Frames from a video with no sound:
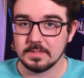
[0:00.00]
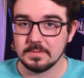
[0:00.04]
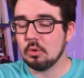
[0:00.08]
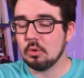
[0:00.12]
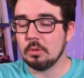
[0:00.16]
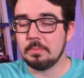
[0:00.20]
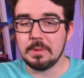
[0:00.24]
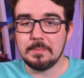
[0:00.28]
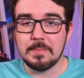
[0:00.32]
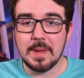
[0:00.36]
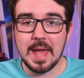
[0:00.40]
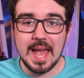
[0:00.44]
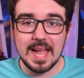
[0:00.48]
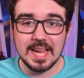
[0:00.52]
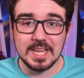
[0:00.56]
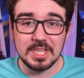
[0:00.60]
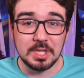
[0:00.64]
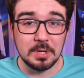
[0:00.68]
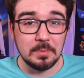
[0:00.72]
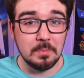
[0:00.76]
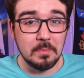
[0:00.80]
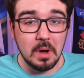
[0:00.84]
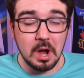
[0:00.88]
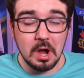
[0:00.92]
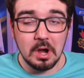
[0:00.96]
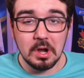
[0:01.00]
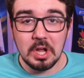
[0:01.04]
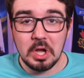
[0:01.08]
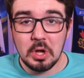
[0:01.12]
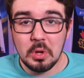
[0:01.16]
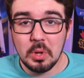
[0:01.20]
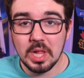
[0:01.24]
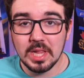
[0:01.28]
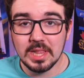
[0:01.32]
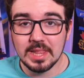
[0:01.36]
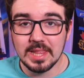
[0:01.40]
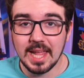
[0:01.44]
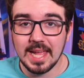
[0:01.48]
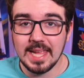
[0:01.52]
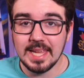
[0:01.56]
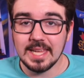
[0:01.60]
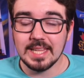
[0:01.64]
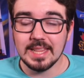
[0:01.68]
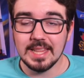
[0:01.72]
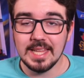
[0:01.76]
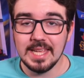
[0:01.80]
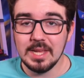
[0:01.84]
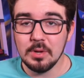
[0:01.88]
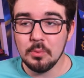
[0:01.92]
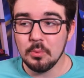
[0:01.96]
We'll be back tomorrow,
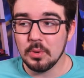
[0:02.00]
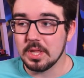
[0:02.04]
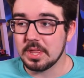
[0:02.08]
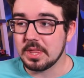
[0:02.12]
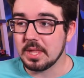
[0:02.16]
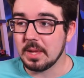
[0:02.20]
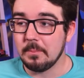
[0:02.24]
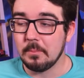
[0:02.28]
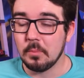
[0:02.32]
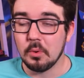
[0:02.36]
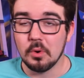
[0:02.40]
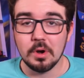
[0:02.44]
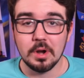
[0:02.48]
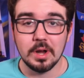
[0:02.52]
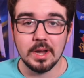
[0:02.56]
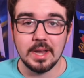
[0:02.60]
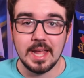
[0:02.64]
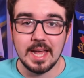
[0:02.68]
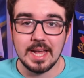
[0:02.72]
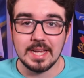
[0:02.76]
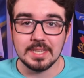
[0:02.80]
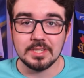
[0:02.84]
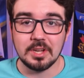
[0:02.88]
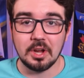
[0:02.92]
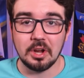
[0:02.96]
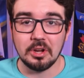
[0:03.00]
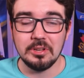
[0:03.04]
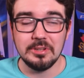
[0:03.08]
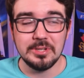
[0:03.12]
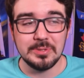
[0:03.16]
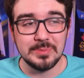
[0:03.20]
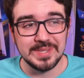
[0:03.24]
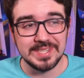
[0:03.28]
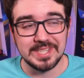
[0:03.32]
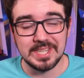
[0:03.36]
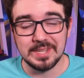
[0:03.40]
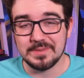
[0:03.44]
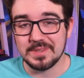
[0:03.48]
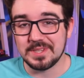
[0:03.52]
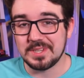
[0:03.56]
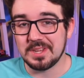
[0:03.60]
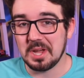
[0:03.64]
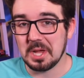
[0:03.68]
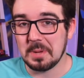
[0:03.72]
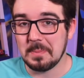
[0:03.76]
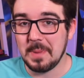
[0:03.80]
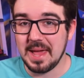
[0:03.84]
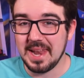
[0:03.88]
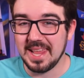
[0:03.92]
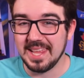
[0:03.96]
likely, with more NASCAR news. We still have to
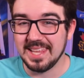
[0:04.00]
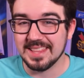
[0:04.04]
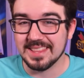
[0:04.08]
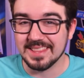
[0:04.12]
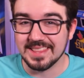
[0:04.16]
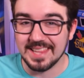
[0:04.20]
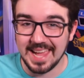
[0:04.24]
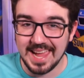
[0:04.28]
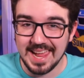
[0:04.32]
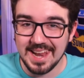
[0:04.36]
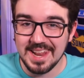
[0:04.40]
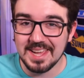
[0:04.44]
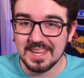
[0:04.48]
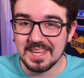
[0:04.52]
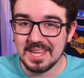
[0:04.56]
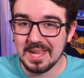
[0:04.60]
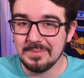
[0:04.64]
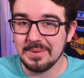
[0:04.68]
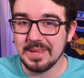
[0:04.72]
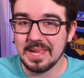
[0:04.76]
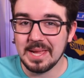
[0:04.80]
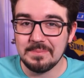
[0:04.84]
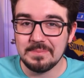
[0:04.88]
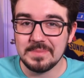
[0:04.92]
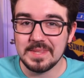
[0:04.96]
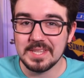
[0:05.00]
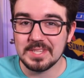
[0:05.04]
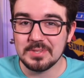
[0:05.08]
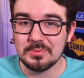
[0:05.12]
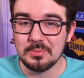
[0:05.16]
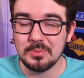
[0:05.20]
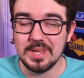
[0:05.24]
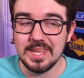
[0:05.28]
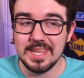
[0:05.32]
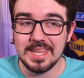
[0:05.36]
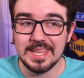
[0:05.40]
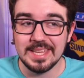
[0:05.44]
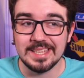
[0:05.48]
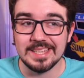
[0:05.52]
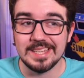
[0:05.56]
talk about Atlanta coming up this week.